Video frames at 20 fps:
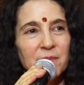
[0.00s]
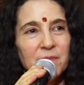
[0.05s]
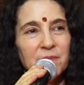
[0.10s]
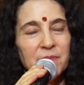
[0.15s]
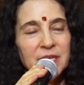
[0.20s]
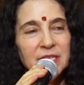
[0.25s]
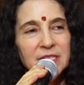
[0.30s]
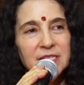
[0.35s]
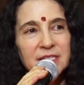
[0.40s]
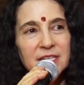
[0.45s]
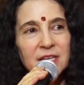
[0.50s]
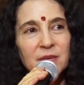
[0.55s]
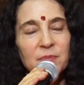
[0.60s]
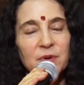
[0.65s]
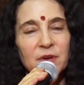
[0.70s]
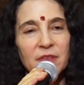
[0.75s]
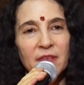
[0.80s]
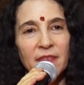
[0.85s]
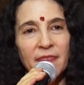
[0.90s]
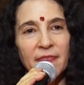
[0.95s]
But it's
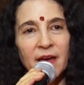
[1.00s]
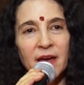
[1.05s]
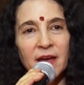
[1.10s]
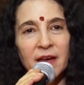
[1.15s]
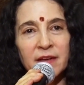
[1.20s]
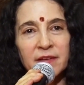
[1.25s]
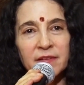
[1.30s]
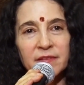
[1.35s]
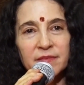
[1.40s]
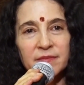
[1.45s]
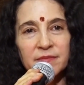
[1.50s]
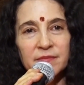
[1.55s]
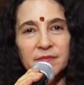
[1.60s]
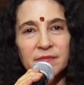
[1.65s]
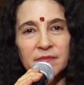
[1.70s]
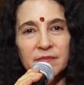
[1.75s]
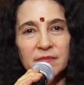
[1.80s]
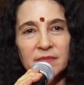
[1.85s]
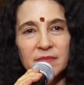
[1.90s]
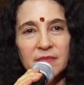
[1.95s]
deeper than
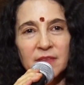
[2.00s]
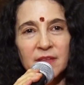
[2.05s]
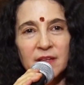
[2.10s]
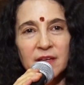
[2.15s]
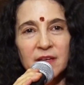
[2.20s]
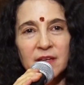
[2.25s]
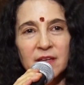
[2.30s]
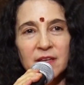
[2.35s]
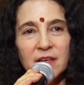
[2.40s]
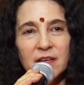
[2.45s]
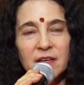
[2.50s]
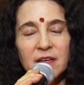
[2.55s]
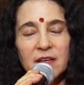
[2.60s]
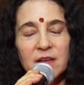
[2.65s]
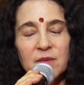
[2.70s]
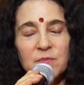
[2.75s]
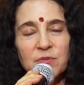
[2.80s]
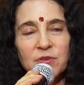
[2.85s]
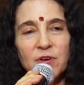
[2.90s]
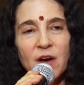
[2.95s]

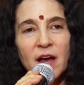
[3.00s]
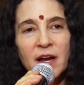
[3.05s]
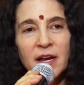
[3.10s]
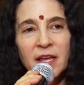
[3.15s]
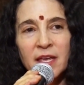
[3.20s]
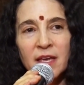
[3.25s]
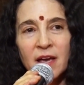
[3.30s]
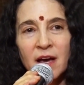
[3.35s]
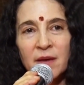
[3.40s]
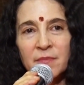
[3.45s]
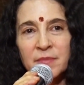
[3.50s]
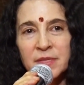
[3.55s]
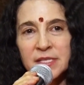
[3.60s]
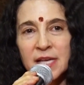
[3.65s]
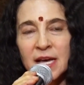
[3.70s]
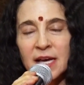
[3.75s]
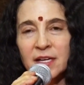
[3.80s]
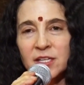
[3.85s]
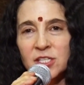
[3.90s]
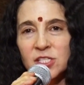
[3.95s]
that. Pranayam is
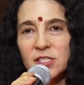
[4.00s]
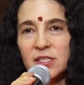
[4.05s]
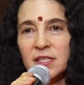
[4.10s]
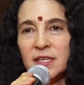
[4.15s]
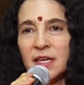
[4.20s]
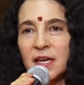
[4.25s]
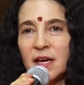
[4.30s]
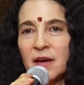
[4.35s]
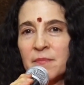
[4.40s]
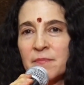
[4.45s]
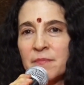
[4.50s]
actually a